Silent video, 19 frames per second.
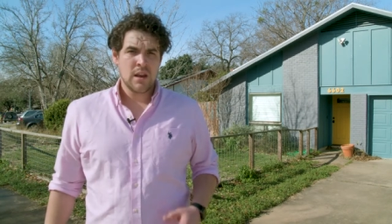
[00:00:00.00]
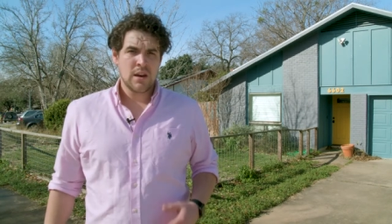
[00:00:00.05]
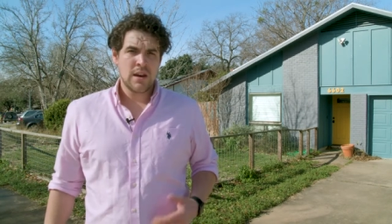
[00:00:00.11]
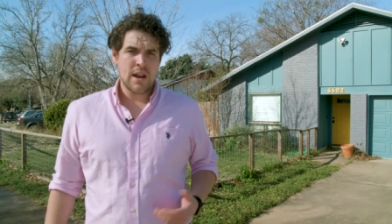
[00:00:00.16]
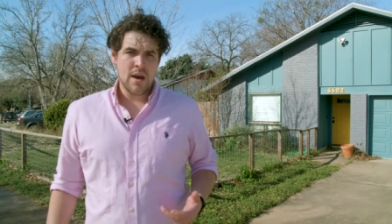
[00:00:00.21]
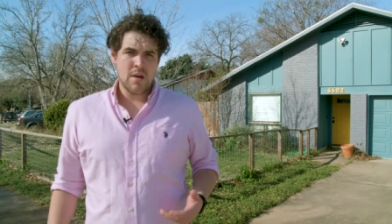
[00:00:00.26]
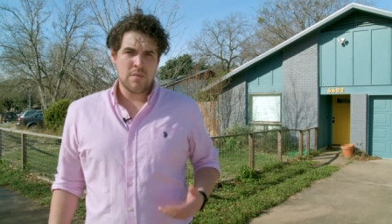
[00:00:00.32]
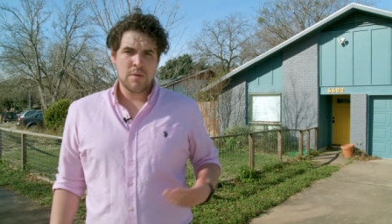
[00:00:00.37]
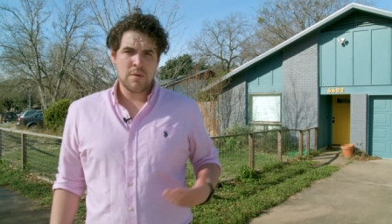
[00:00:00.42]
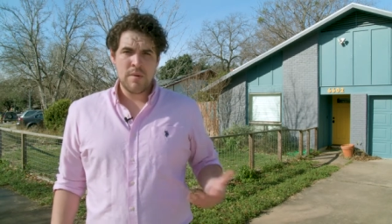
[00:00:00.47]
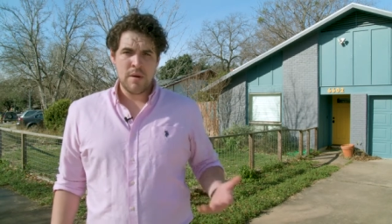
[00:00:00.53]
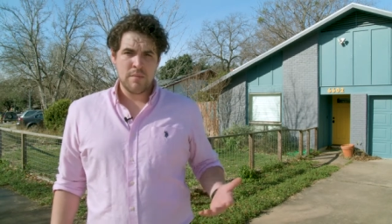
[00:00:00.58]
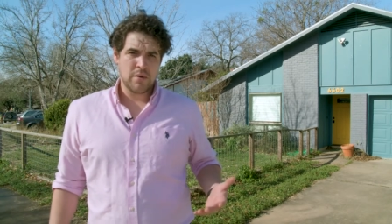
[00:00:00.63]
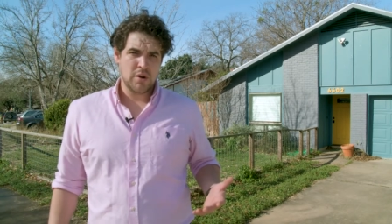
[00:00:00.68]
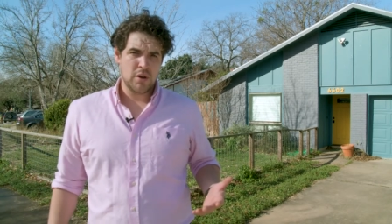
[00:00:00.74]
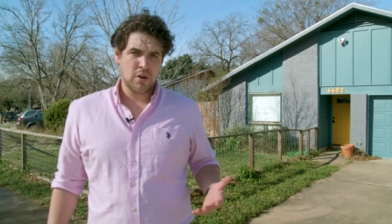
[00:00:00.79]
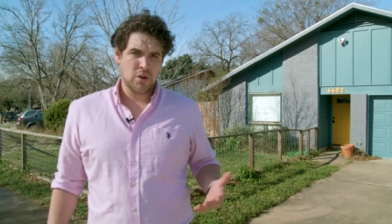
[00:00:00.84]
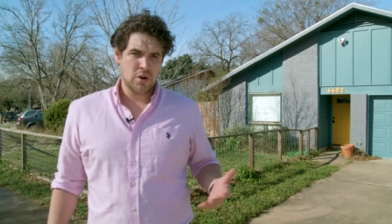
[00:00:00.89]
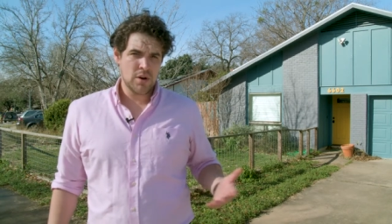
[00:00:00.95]
Now
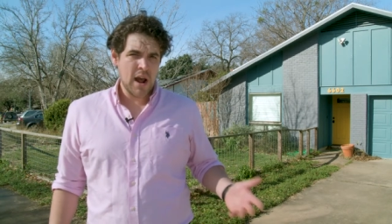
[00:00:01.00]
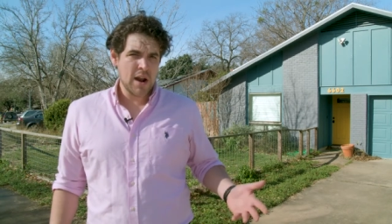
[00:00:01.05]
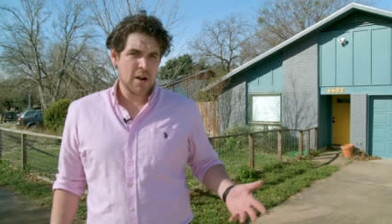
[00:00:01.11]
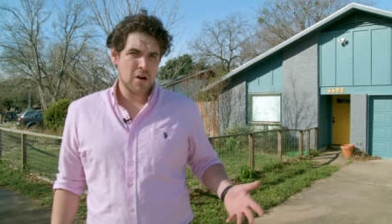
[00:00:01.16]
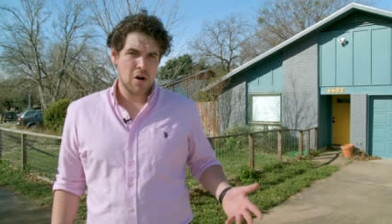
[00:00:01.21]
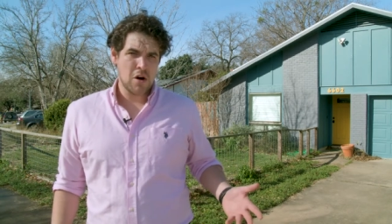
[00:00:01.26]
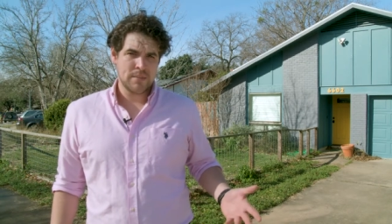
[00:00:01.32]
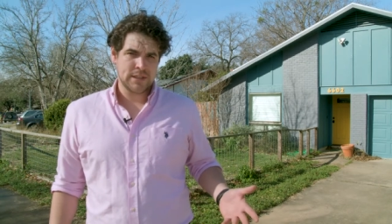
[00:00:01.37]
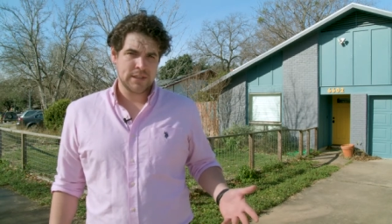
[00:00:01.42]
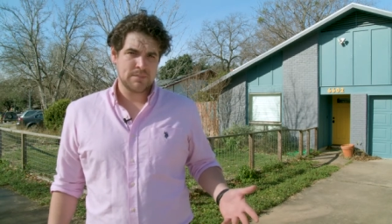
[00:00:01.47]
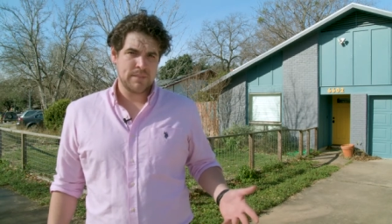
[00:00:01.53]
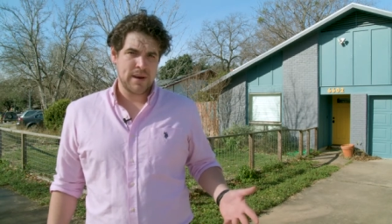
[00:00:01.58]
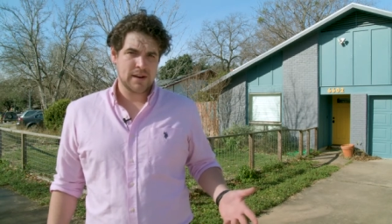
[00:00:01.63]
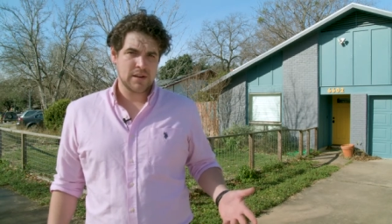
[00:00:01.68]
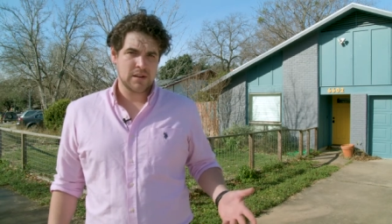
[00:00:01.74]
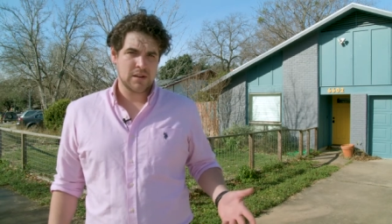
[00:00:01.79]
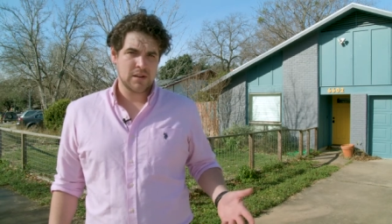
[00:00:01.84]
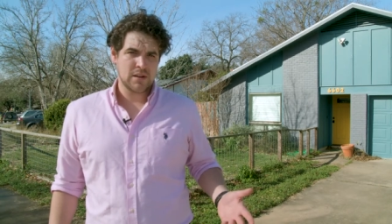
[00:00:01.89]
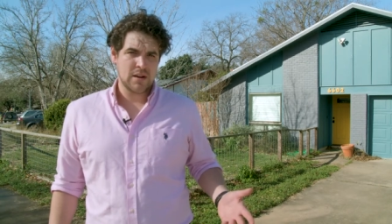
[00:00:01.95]
remember, you're not a home
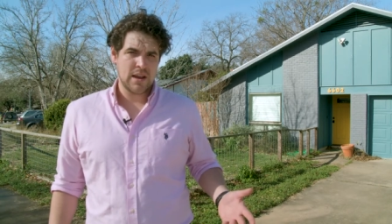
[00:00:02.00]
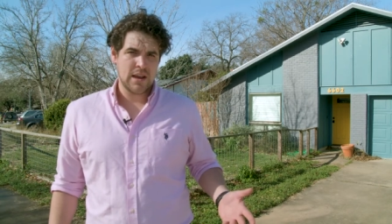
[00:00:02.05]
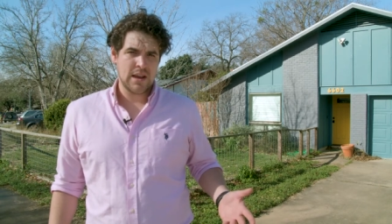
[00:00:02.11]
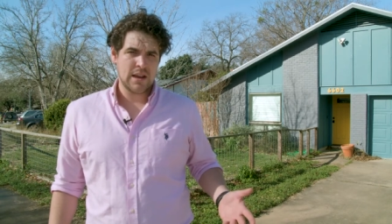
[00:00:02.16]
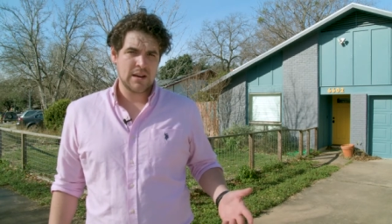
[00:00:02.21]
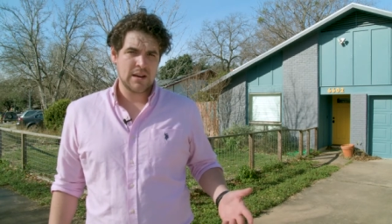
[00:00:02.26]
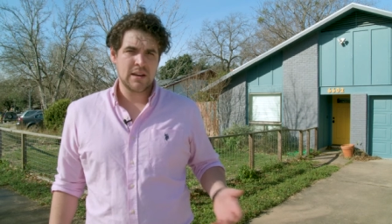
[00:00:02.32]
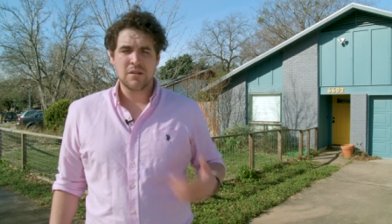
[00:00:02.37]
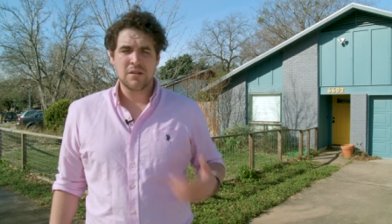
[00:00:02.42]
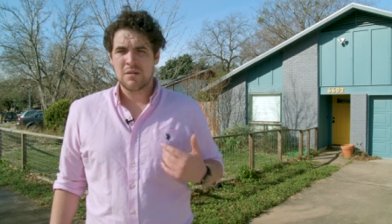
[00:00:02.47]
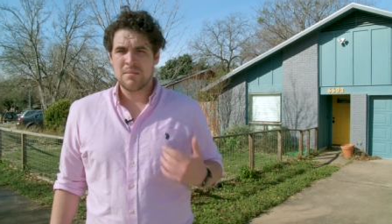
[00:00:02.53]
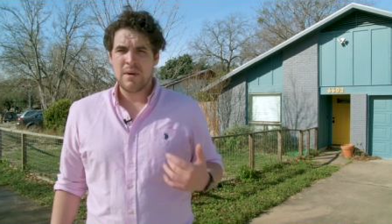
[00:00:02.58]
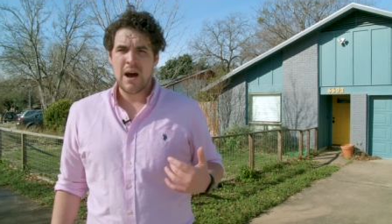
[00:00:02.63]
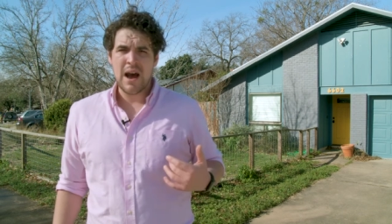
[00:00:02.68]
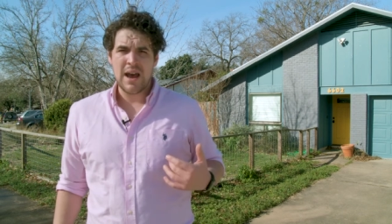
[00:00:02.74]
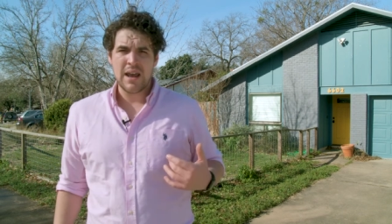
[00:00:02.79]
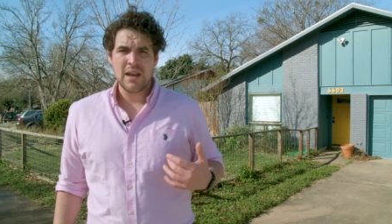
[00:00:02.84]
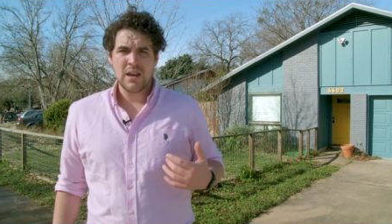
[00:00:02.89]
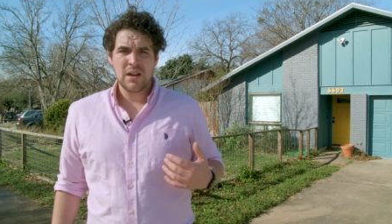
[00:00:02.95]
inspector, and neither am
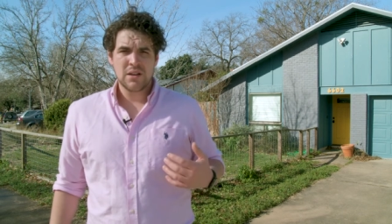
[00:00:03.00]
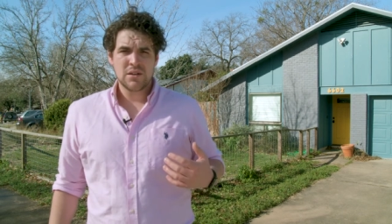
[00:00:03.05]
I,